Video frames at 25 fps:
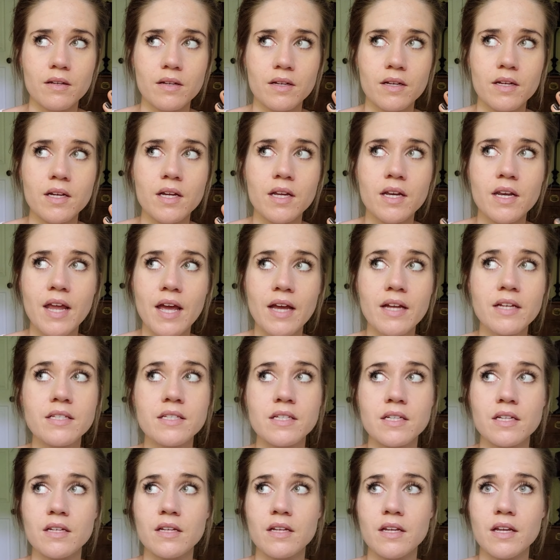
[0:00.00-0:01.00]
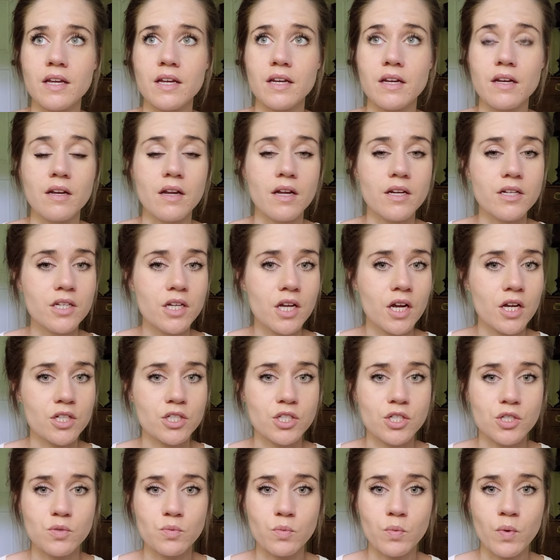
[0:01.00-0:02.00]
connected in an
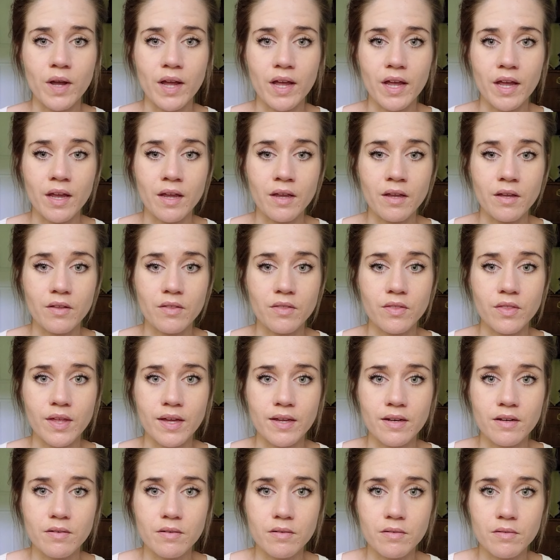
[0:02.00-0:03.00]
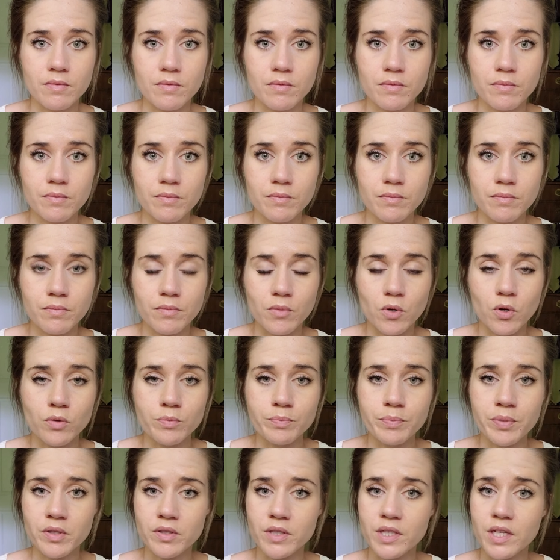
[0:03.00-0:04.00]
unconscious way that
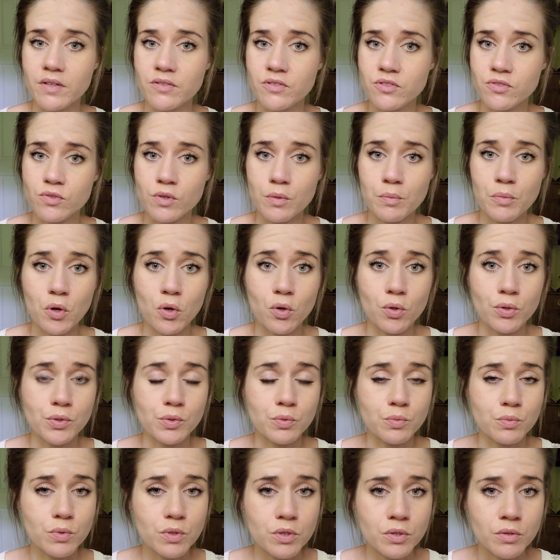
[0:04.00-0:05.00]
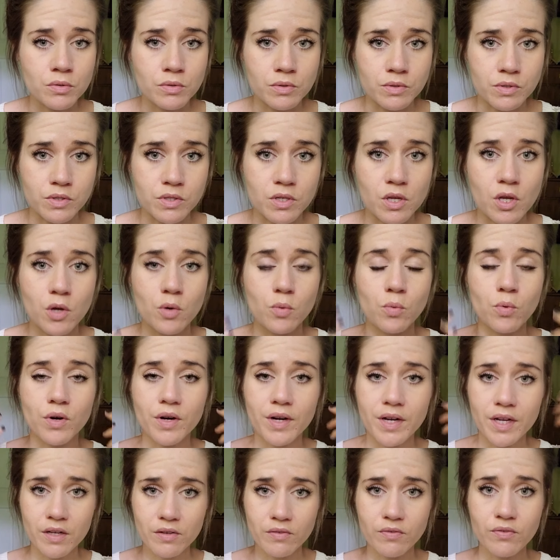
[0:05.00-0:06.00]
old beliefs from old wounds were
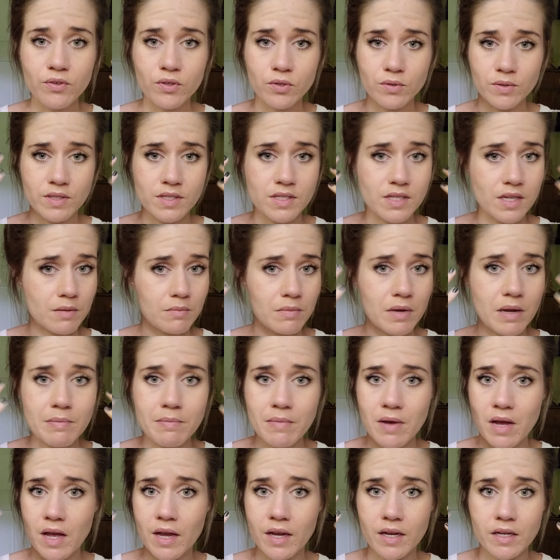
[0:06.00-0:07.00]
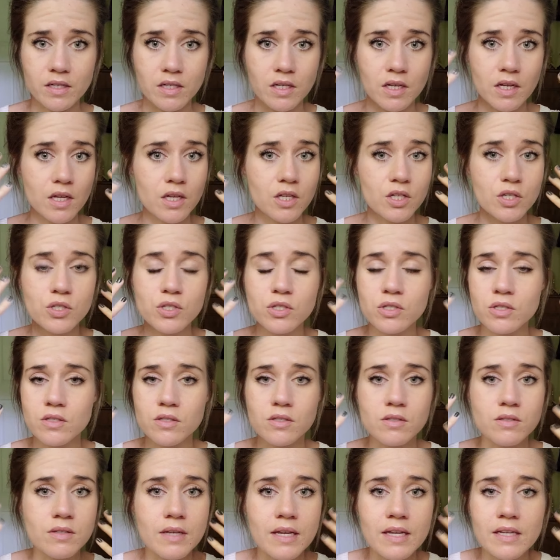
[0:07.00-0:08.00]
influencing my mind
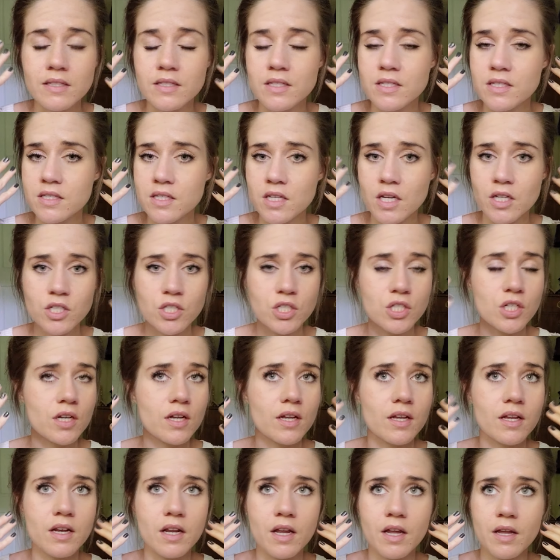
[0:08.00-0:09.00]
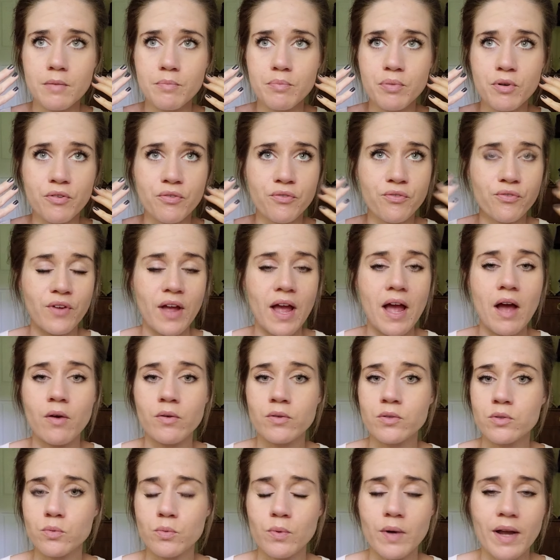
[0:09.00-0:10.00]
in such a
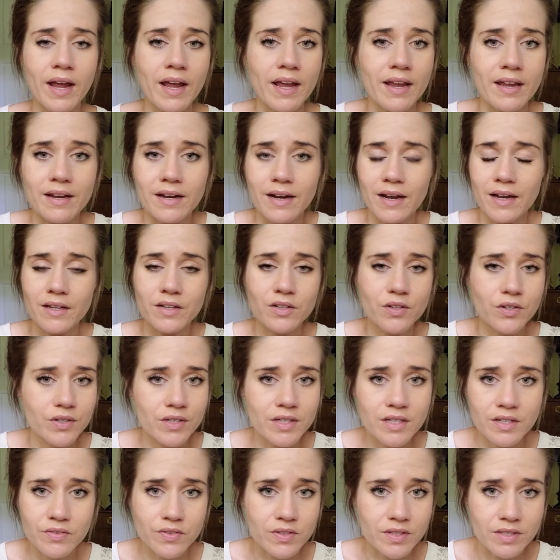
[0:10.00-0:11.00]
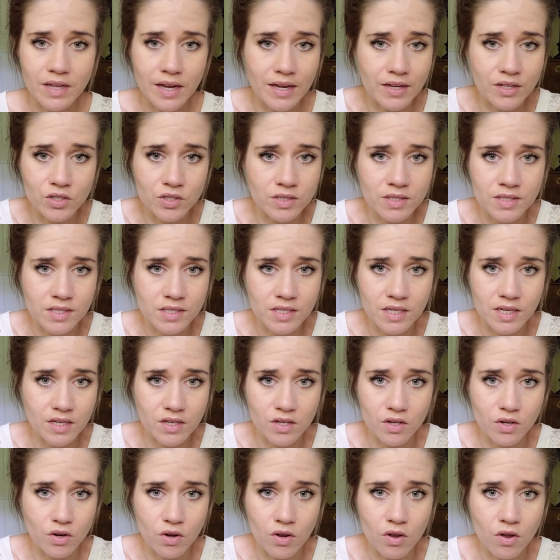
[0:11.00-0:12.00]
profound way, and I couldn't see it
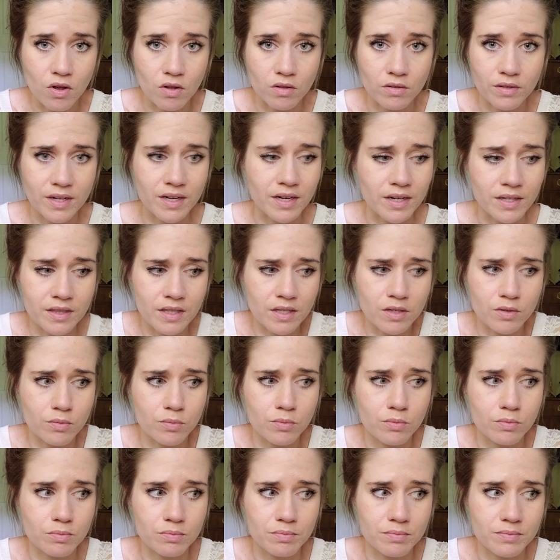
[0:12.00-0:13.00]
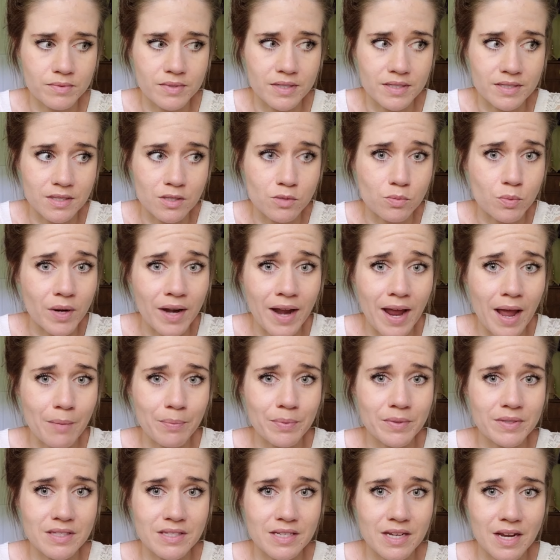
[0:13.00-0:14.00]
at all. And I think this is what
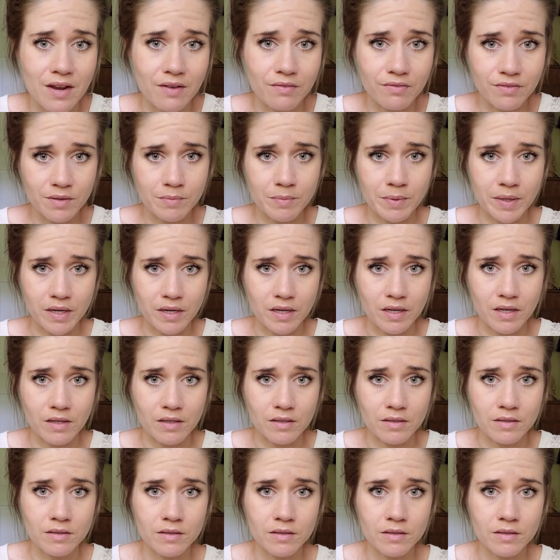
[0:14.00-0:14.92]
happens to everybody.